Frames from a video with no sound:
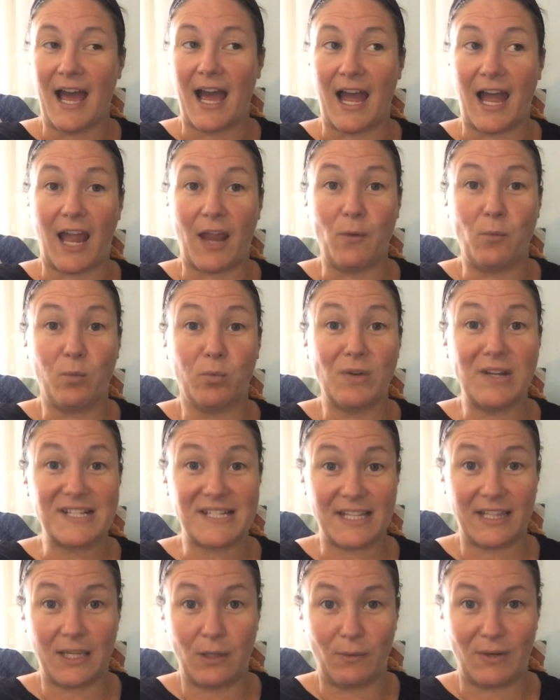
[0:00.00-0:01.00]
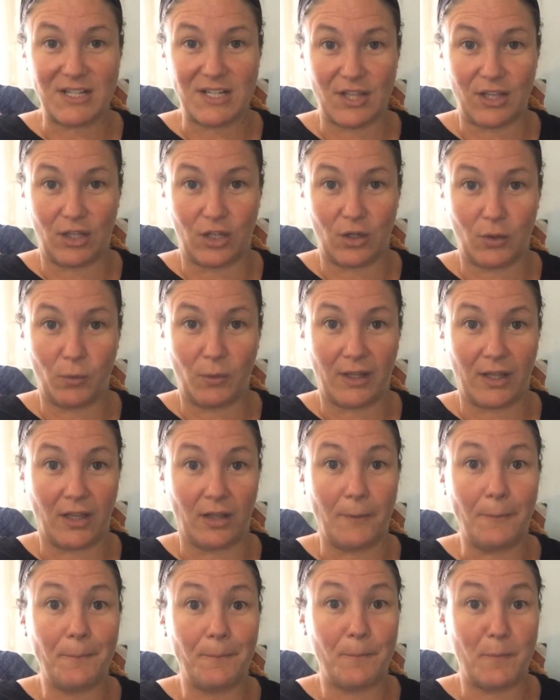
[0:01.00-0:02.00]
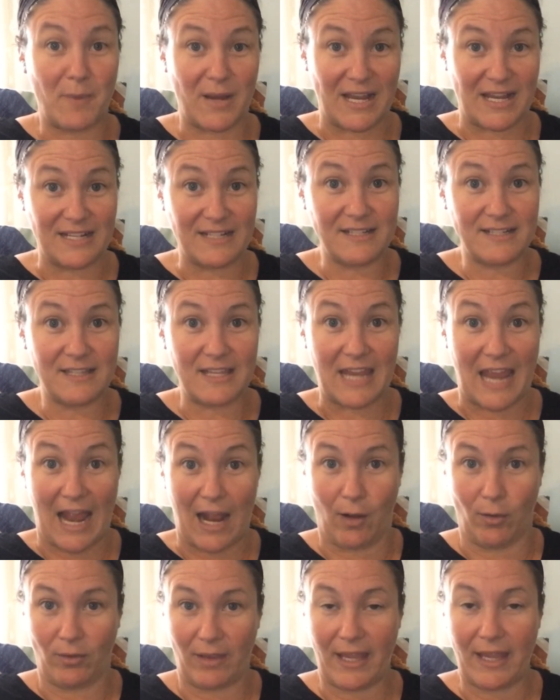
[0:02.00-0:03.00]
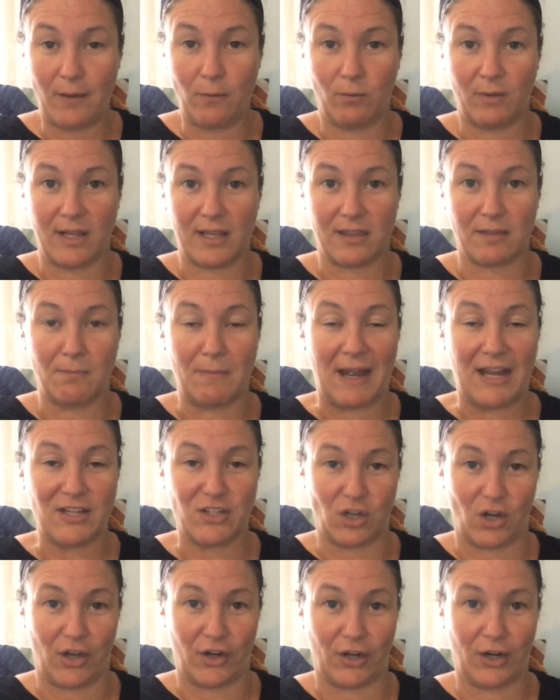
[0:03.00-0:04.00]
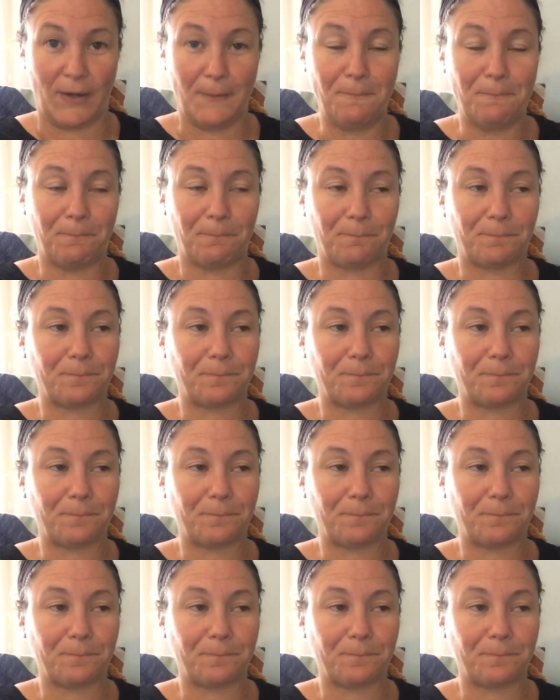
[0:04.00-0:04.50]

I recently went to the Goodwill bins, the outlet, with my daughter.